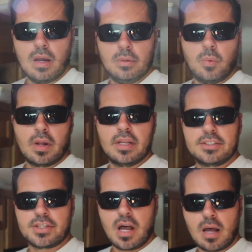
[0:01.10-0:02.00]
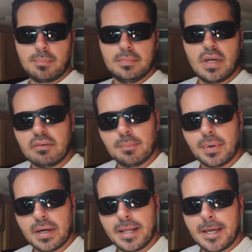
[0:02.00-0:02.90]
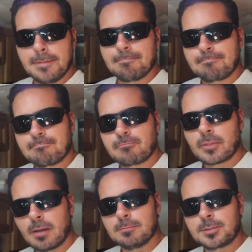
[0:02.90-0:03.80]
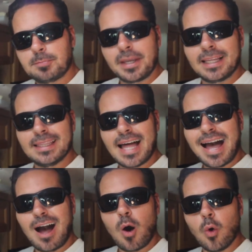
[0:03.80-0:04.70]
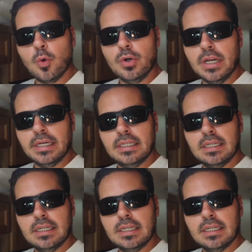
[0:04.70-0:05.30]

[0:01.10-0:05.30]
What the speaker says: Hey, what is up, everybody? I'm speaking loudly.